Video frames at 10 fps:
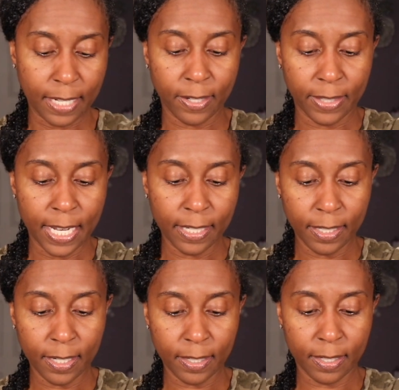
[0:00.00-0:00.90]
so let's
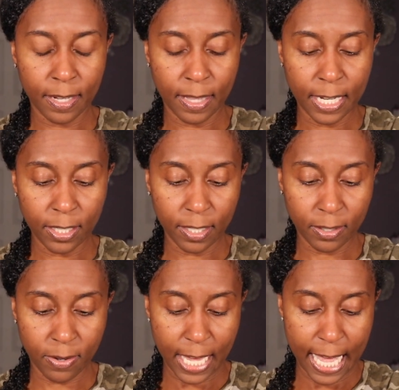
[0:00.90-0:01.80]
just
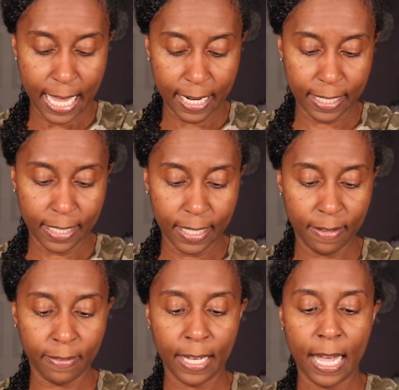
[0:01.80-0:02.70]
go ahead and see
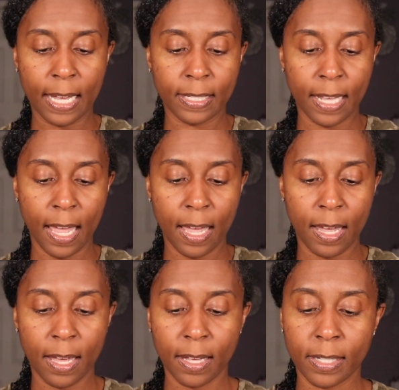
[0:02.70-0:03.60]
if it has
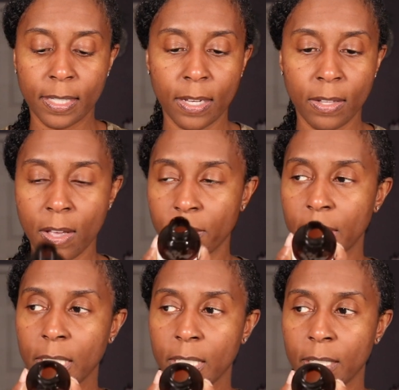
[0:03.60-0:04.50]
a seal on
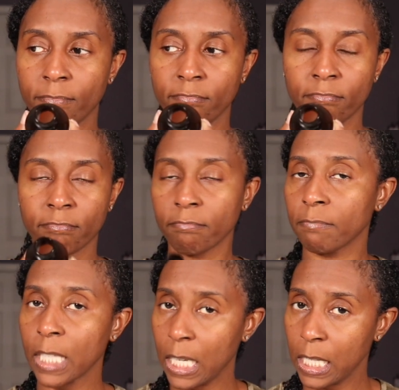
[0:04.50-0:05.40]
it.
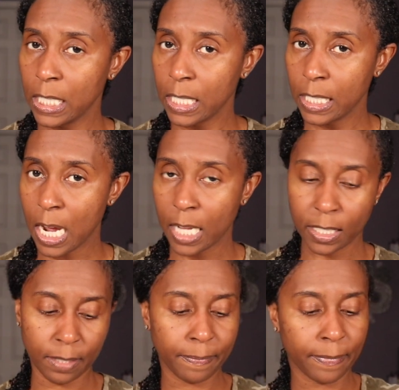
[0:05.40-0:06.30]
It does
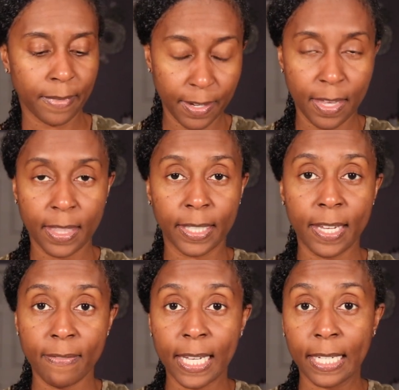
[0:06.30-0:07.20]
not. The
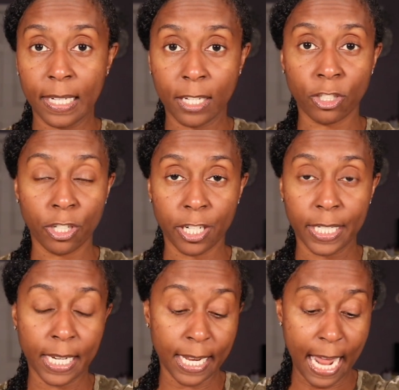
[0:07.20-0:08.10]
leave-in conditioner
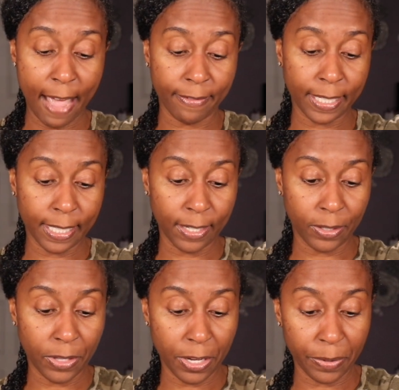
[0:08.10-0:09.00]
did have a
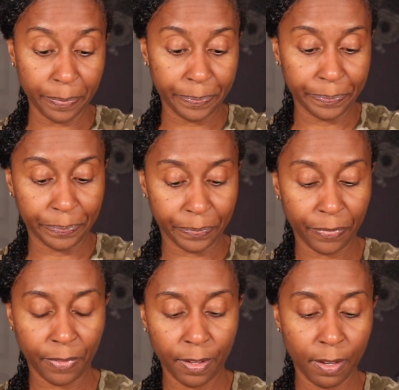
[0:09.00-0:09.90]
seal though.
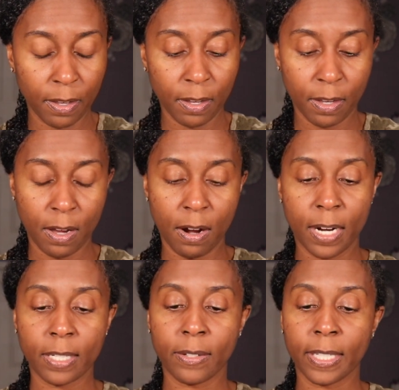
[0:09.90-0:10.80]
All
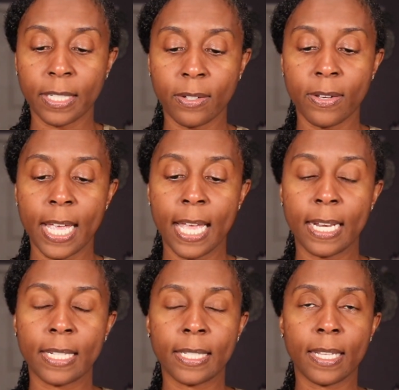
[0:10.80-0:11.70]
right, so let's go
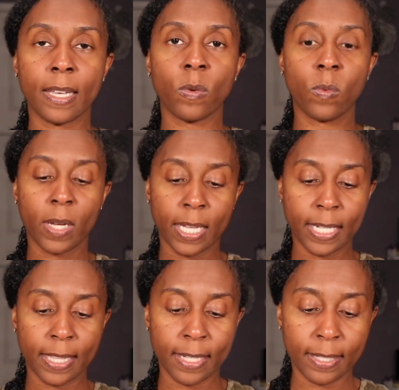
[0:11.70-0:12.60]
ahead and see
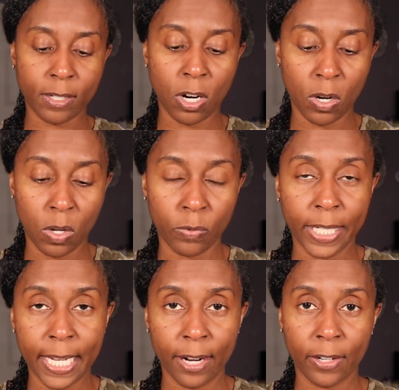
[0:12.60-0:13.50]
what this curl
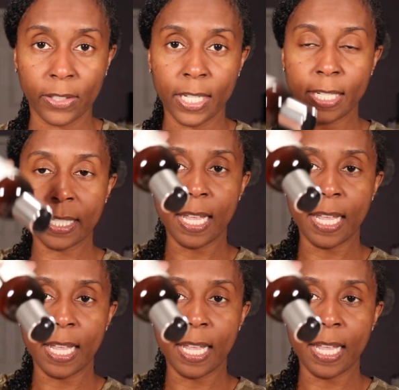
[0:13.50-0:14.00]
retainer looks